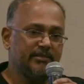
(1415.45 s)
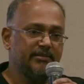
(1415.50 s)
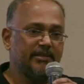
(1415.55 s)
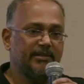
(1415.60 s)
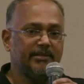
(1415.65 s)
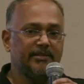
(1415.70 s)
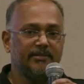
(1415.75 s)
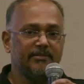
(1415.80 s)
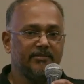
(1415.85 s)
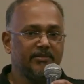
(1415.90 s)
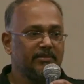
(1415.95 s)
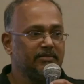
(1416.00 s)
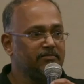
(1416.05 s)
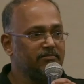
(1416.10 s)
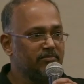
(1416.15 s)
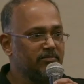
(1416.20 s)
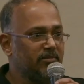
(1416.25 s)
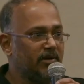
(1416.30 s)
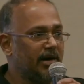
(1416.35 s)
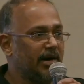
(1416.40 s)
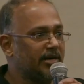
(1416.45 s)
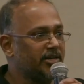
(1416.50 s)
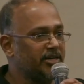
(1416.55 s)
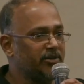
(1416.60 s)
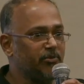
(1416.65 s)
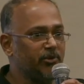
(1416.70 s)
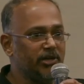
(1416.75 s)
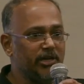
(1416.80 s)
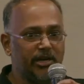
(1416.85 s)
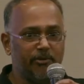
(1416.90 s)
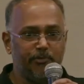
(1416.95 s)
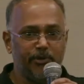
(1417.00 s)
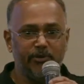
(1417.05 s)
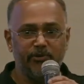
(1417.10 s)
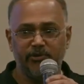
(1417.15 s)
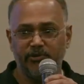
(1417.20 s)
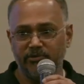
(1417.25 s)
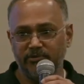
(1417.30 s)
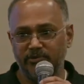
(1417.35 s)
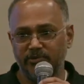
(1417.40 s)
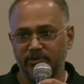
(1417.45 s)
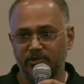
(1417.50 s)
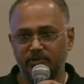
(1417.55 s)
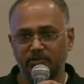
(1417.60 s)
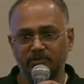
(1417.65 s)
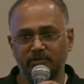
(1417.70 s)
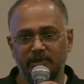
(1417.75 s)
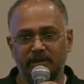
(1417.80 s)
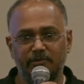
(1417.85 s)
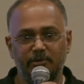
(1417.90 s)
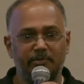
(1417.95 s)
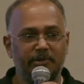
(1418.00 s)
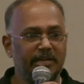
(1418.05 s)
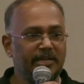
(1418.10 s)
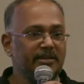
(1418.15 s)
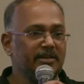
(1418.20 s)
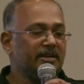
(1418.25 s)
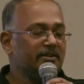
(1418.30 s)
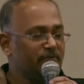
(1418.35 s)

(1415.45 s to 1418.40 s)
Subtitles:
The RT1, RPO, you know, everybody?